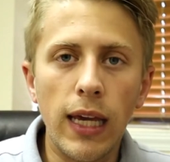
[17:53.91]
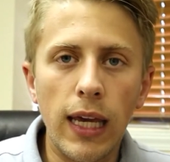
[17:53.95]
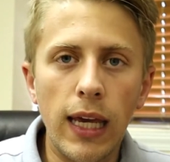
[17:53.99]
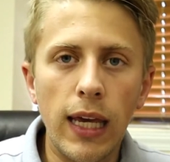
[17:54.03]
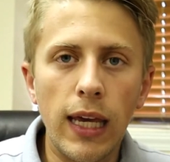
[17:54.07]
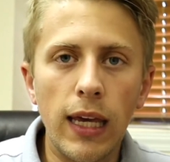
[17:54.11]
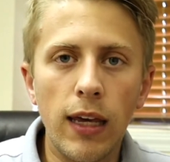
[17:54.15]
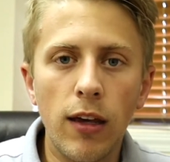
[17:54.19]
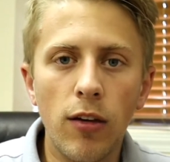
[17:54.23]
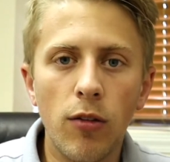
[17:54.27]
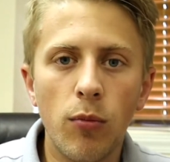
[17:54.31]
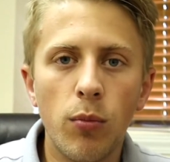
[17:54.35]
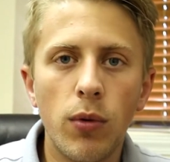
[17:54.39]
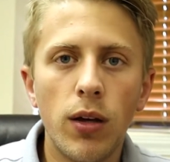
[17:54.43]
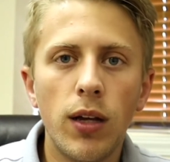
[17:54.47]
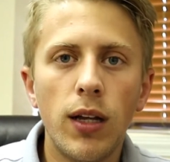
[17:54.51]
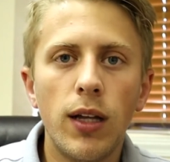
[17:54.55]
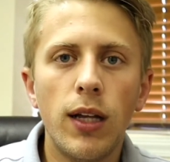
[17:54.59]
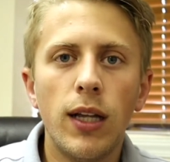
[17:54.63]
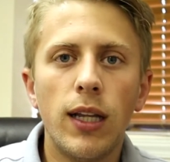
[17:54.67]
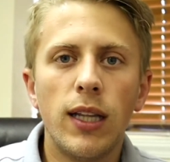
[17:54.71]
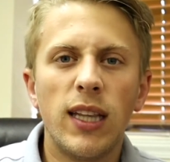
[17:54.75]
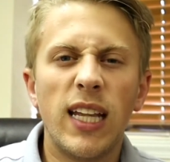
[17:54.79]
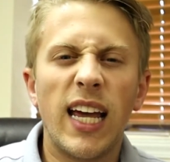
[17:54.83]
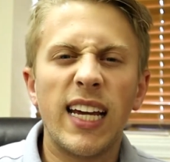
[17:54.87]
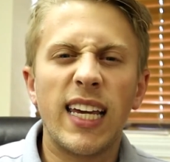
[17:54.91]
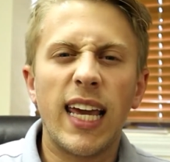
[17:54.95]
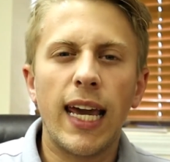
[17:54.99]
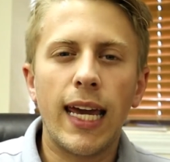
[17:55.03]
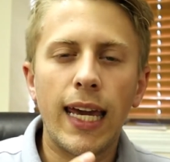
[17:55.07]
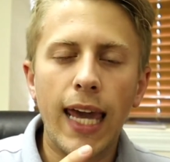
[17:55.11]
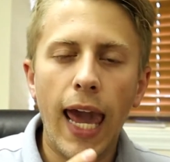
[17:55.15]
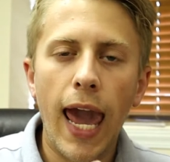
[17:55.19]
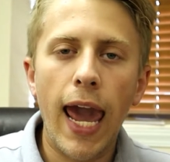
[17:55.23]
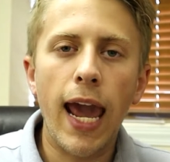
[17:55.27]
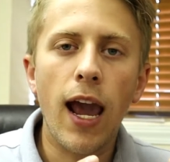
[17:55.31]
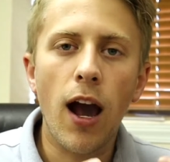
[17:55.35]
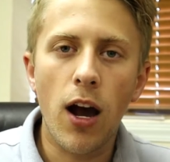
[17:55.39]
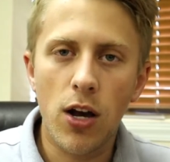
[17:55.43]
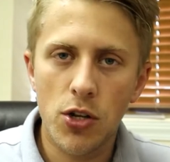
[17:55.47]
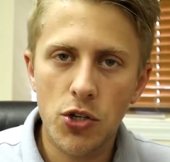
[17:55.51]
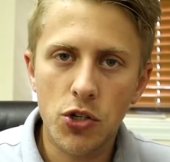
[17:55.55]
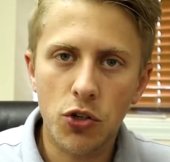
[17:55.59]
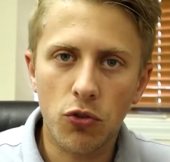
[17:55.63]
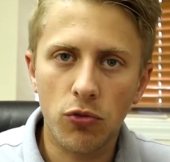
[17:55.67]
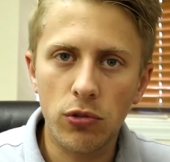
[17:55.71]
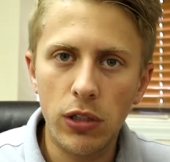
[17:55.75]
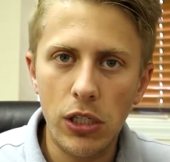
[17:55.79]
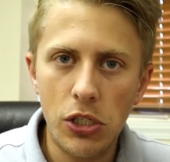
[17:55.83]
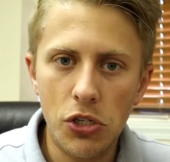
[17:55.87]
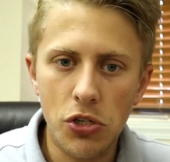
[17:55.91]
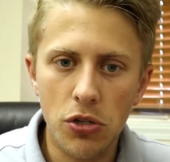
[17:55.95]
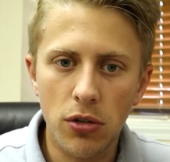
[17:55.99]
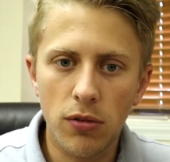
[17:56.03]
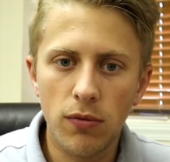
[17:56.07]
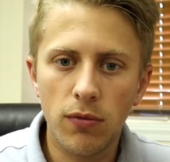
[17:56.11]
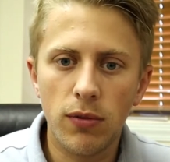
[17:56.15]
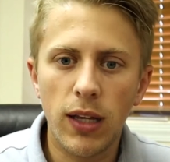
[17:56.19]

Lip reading: him like a chaos creature,